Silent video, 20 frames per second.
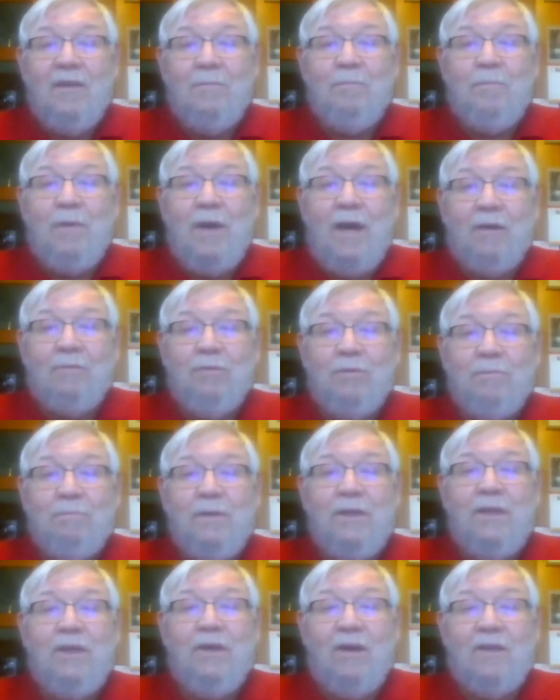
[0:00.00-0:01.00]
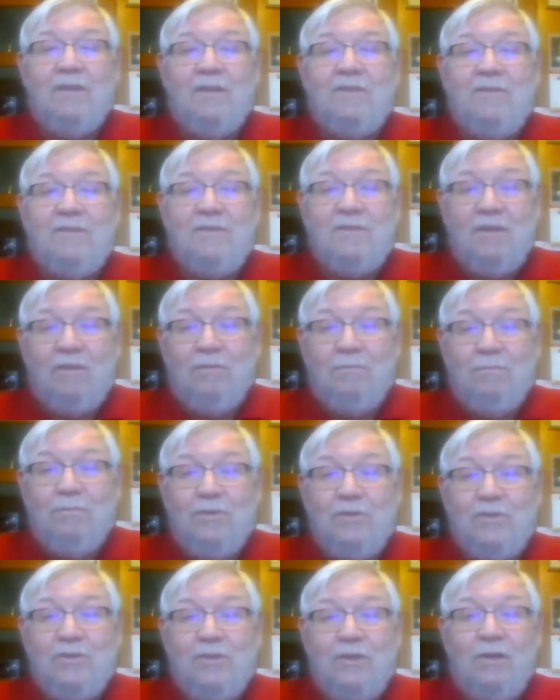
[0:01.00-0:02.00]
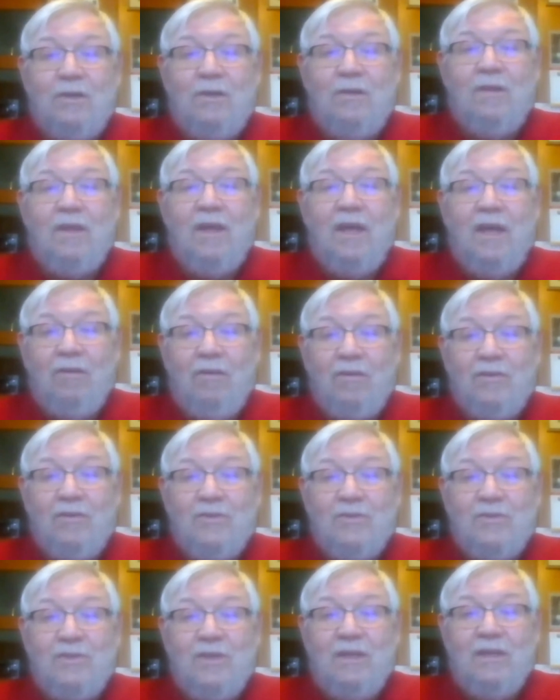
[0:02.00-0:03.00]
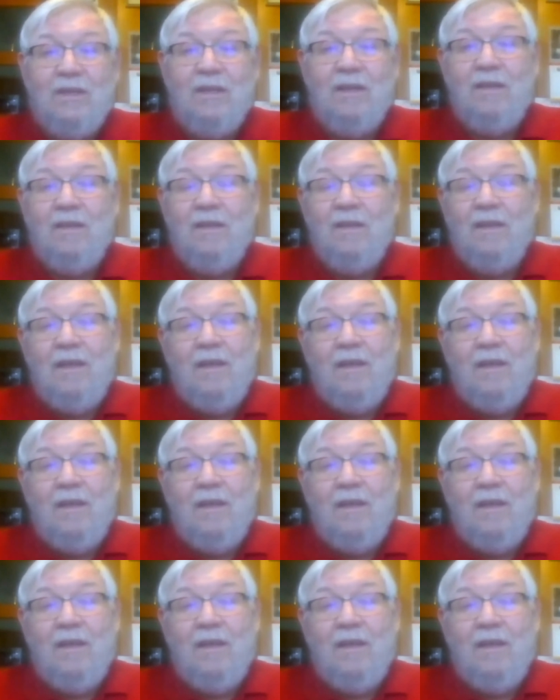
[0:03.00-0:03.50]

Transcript: impact would be on southern Brazil and Argentina.